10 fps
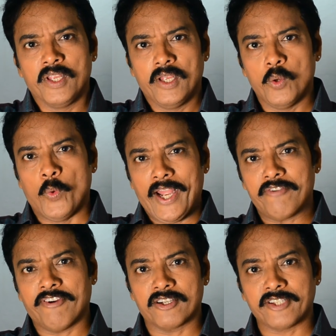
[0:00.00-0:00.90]
Wait
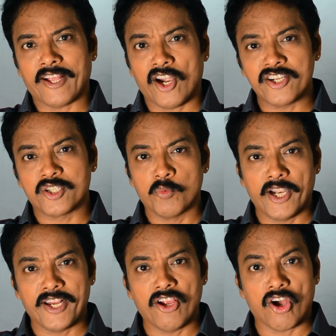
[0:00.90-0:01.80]
for thyroid
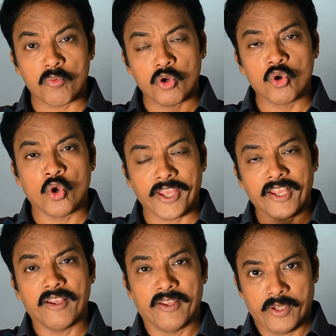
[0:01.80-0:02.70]
stimulating hormone
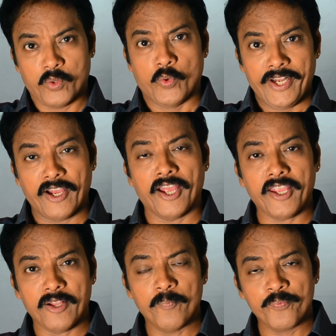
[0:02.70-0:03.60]
going very
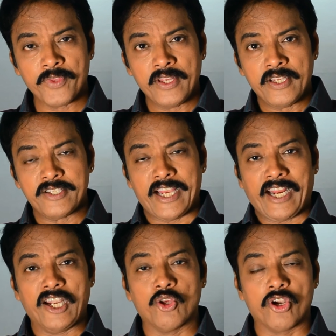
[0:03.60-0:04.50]
high.
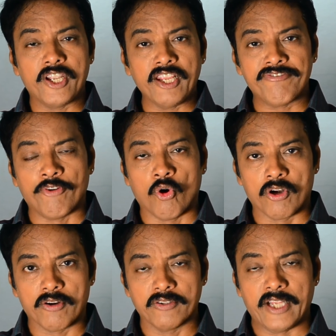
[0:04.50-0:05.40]
Secondly, your
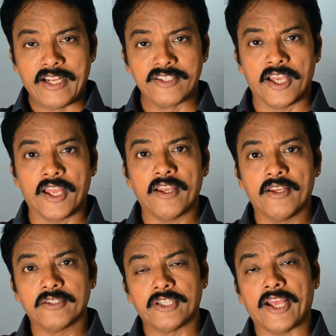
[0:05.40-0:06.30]
T4, that is a
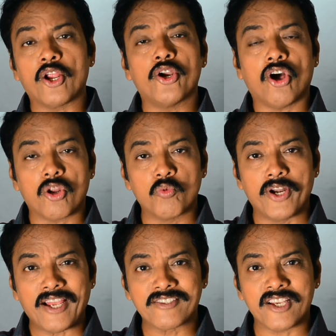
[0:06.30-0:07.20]
thyroid hormone
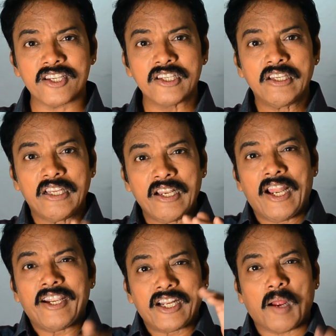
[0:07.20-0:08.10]
as such,
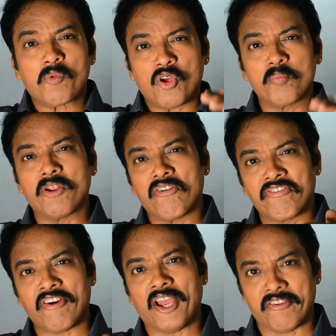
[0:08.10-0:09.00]
let it come down below
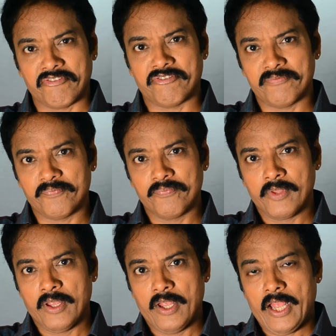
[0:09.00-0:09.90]
5.
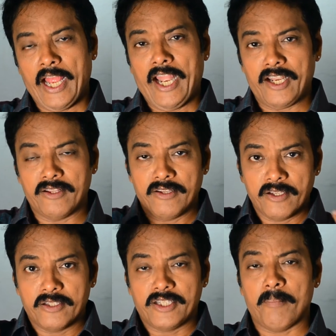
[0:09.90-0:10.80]
And
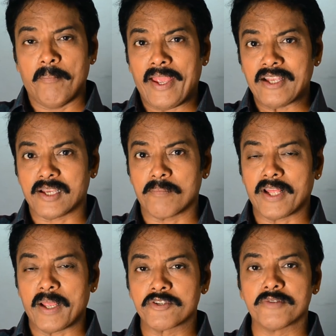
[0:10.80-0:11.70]
they may
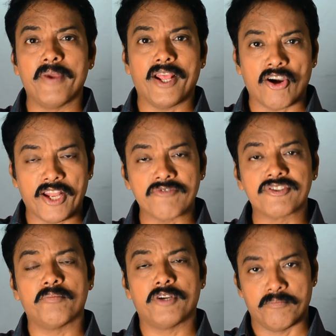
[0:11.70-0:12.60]
not have
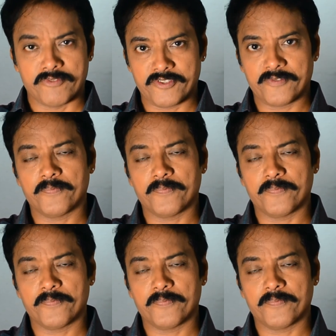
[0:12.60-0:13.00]
symptoms.